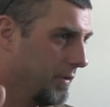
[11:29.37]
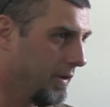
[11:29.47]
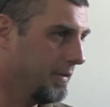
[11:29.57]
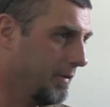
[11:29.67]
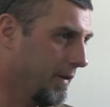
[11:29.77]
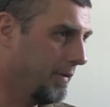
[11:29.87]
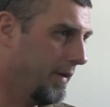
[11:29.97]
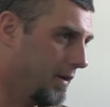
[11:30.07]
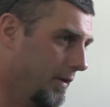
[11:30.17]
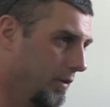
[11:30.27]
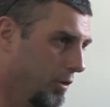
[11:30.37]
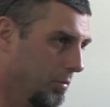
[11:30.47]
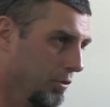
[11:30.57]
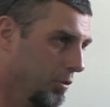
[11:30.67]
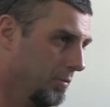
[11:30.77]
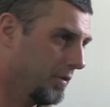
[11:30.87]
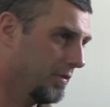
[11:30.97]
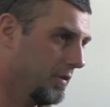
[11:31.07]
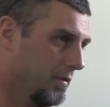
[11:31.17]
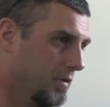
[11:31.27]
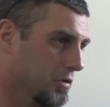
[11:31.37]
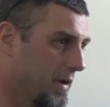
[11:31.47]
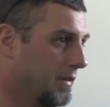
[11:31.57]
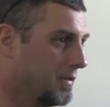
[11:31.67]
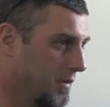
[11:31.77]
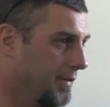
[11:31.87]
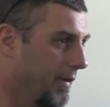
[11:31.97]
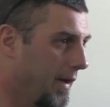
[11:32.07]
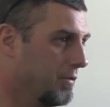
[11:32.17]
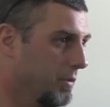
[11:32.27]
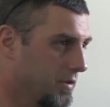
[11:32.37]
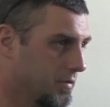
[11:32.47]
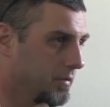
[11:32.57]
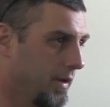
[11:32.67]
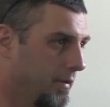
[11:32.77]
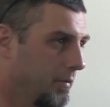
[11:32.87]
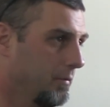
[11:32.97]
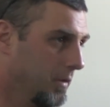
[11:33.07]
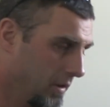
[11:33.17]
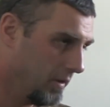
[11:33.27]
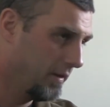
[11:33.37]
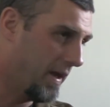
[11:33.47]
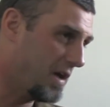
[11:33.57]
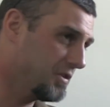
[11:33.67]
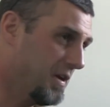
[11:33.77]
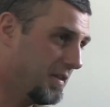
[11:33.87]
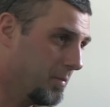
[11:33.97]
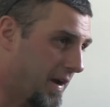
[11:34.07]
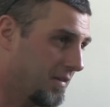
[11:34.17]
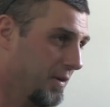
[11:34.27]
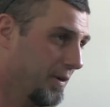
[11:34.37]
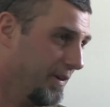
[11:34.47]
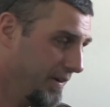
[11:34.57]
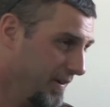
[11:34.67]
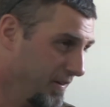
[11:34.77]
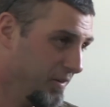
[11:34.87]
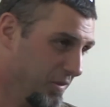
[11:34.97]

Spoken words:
when they hit the ground, they act like little brooms because they distract the skin rafts, which then agitate the bacteria,